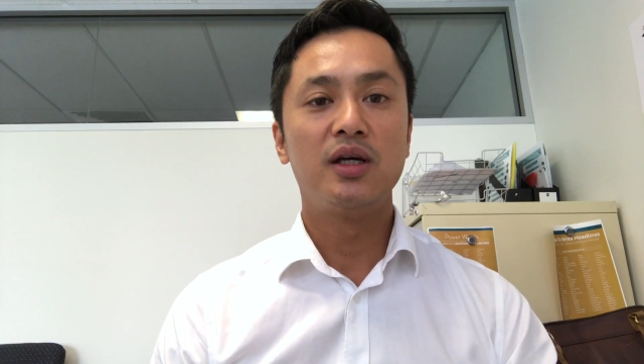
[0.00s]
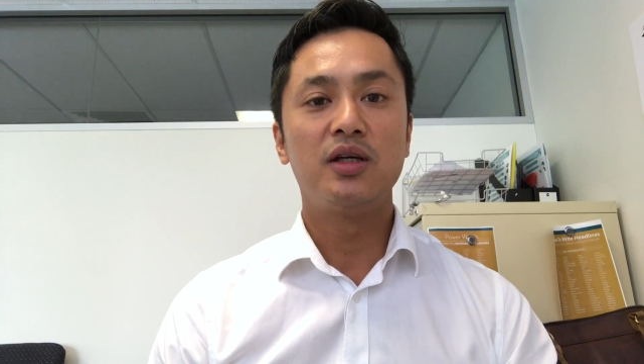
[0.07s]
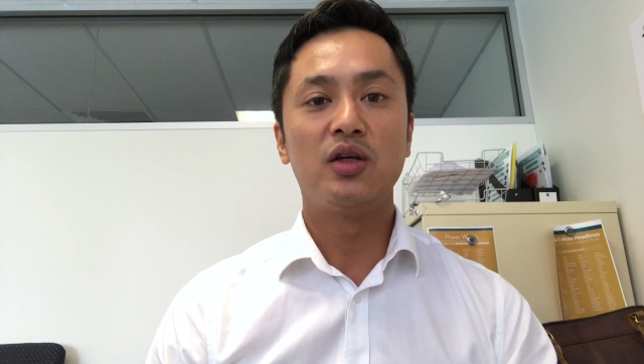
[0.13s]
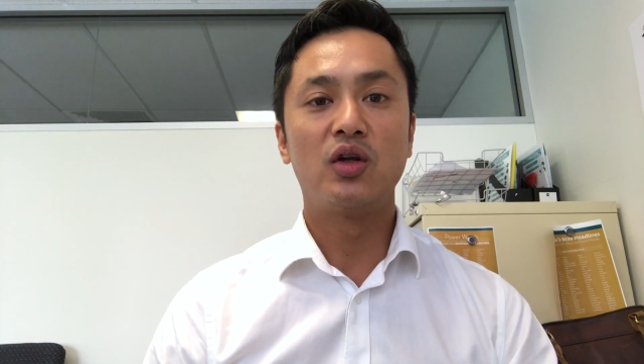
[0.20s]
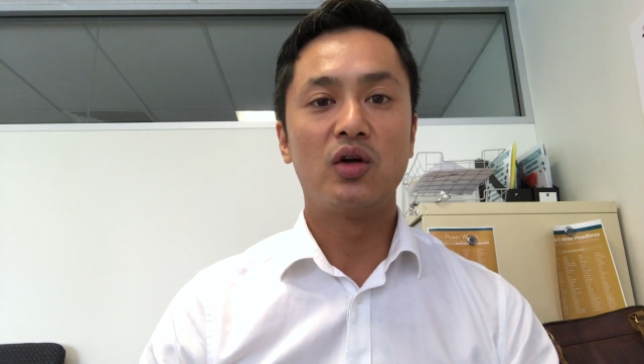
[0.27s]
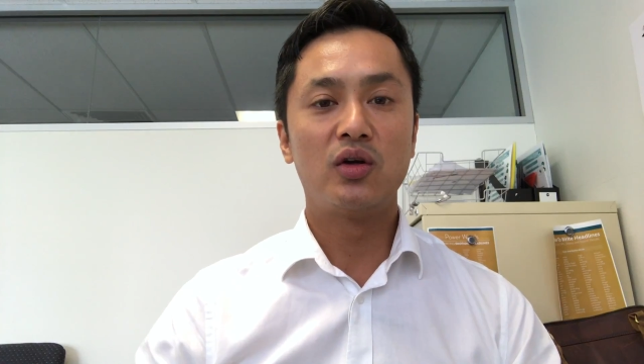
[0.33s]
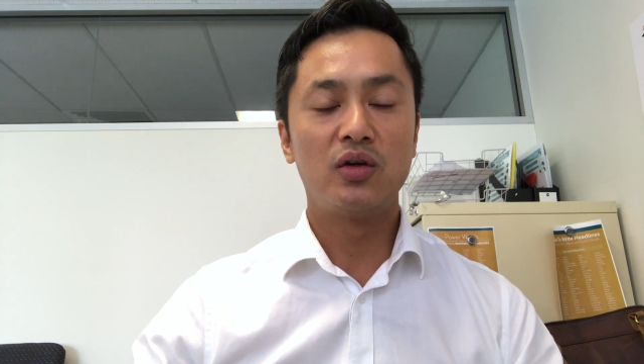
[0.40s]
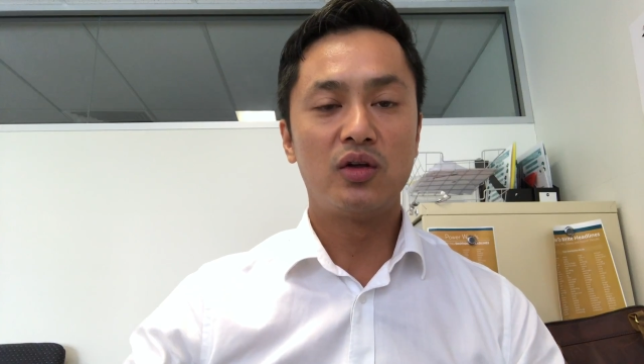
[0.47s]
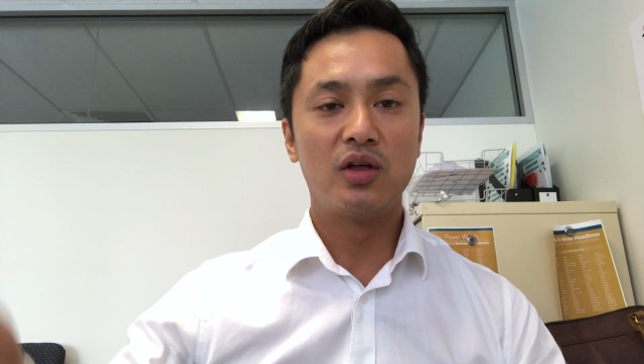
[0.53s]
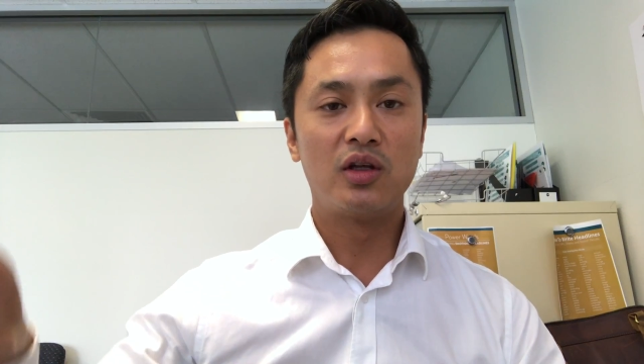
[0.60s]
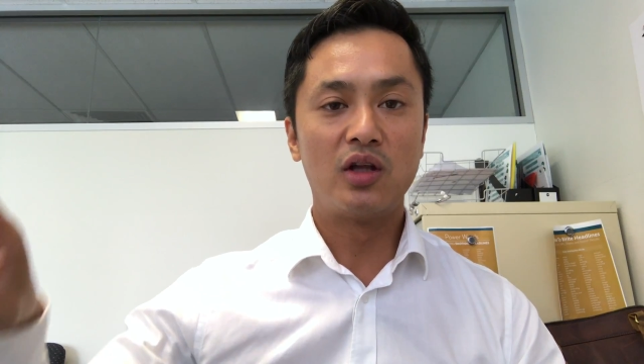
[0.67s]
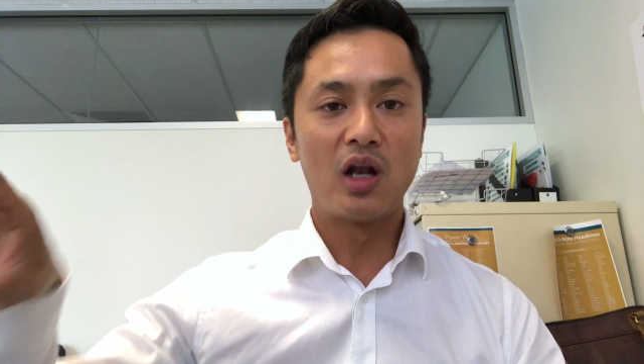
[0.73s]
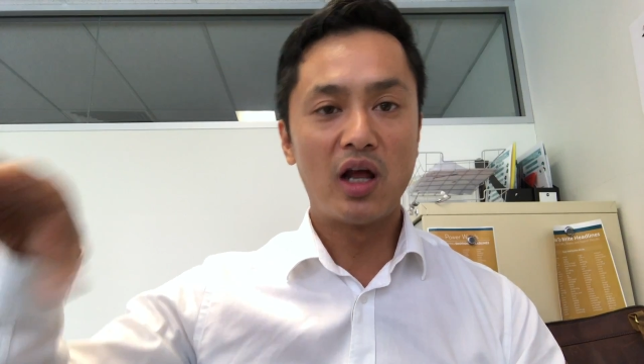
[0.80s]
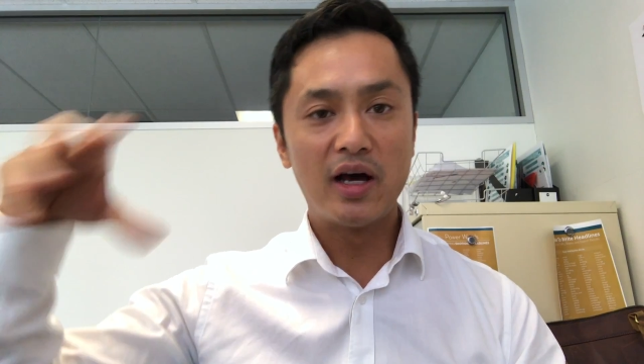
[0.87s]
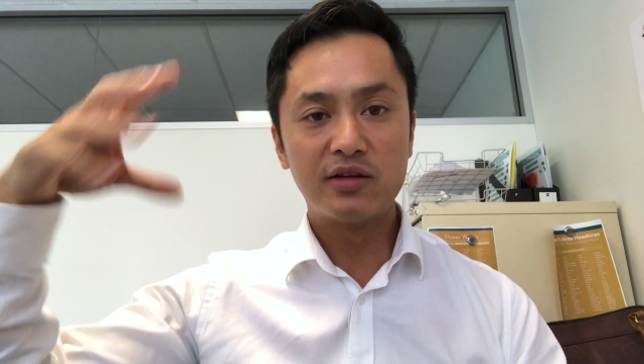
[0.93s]

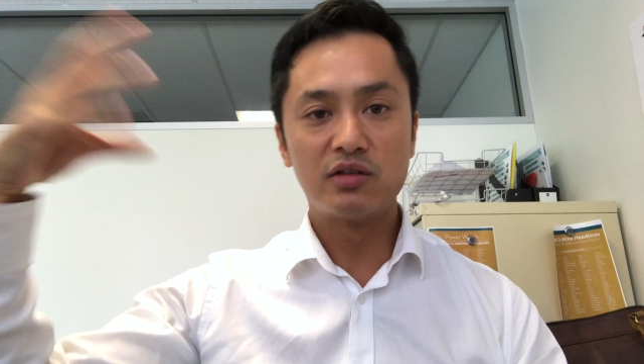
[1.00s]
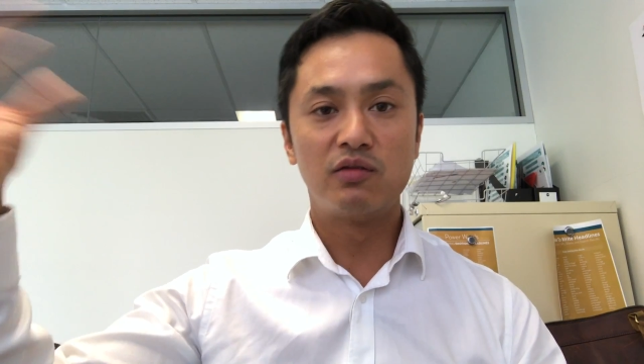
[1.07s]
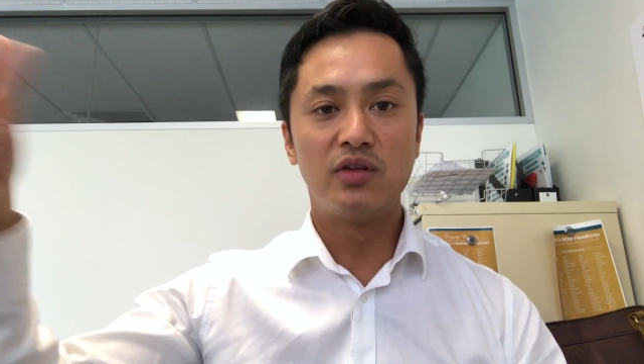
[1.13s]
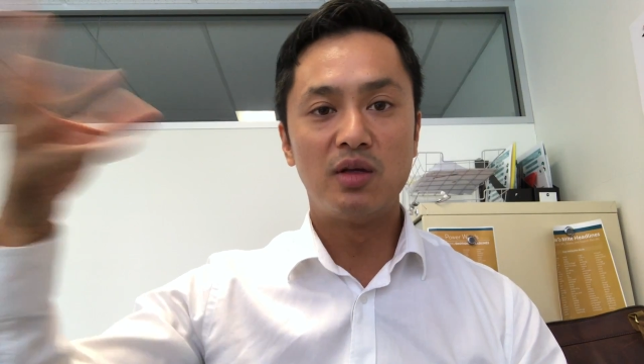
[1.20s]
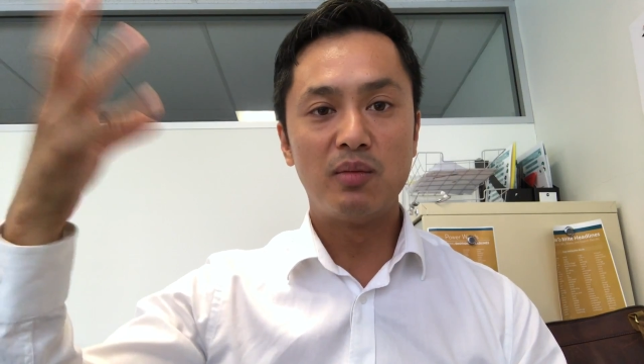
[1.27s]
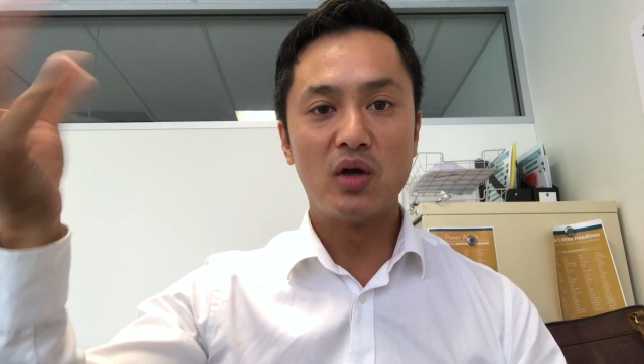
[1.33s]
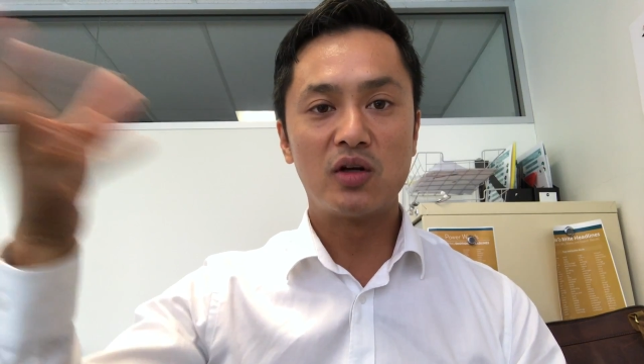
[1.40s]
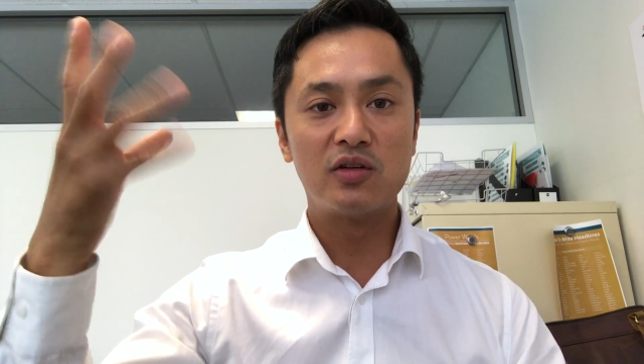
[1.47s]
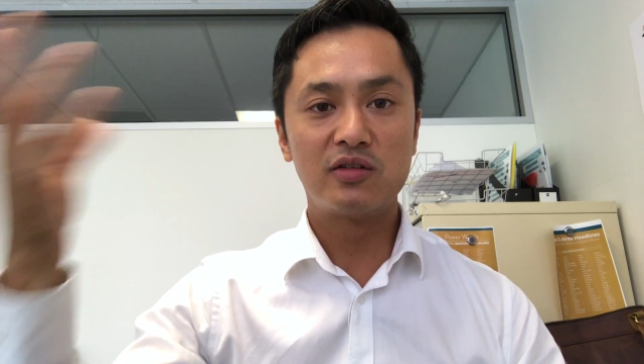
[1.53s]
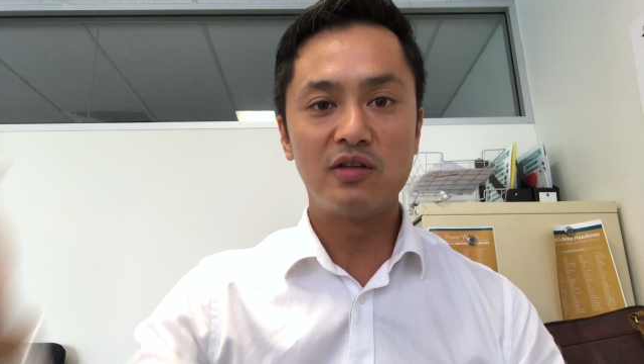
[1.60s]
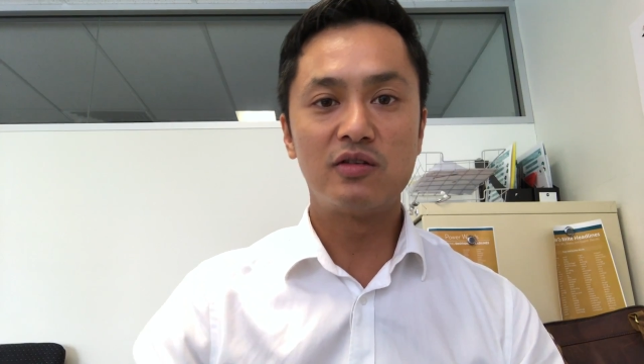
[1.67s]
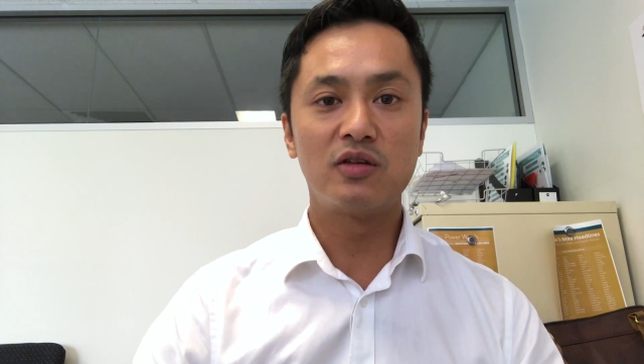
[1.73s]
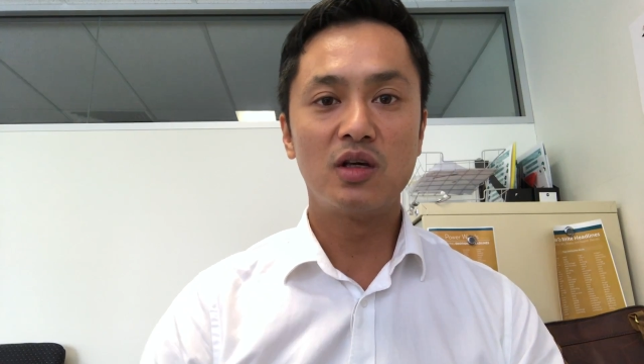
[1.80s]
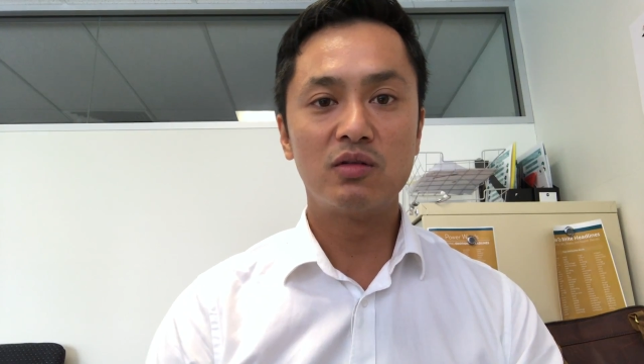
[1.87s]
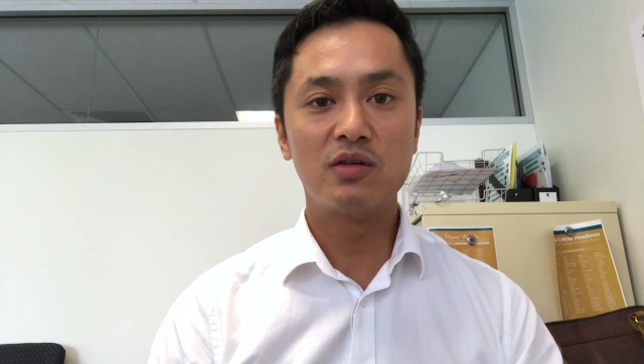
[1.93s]
lights of the emergency
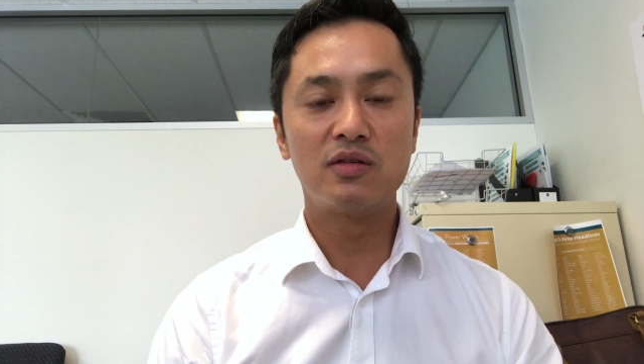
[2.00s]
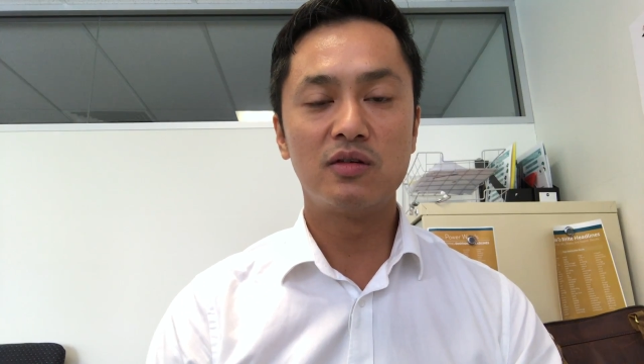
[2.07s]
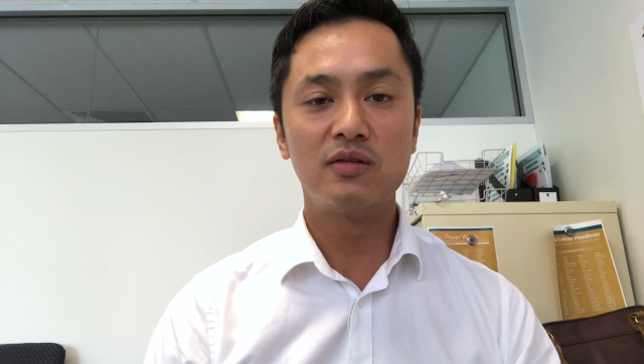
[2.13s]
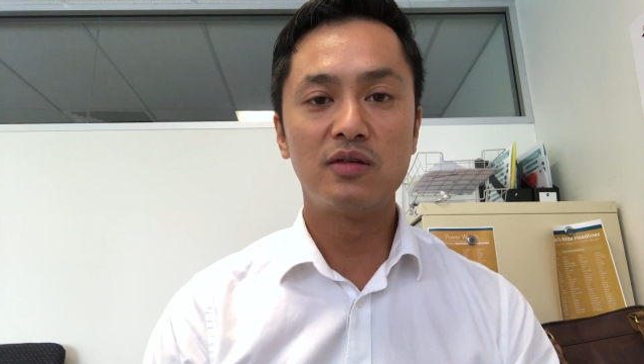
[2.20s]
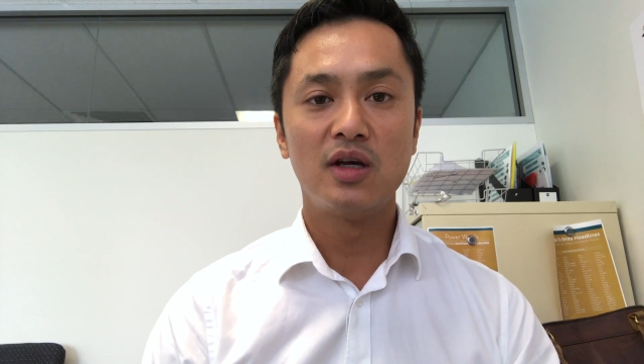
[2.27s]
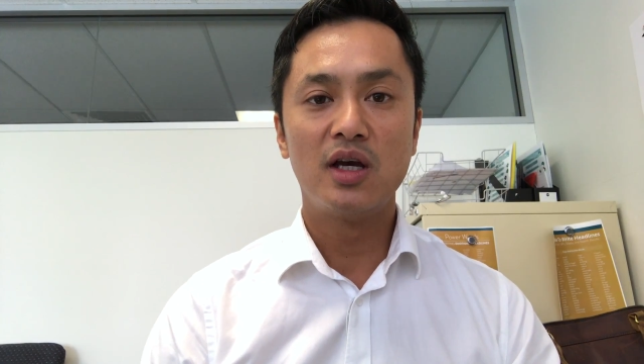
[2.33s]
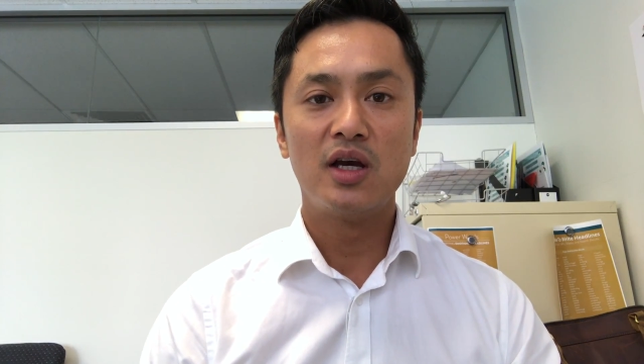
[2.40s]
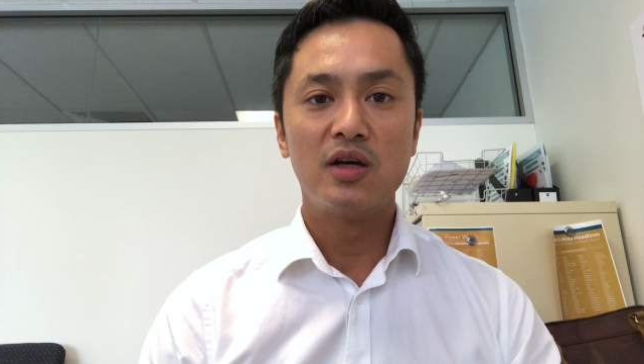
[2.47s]
services.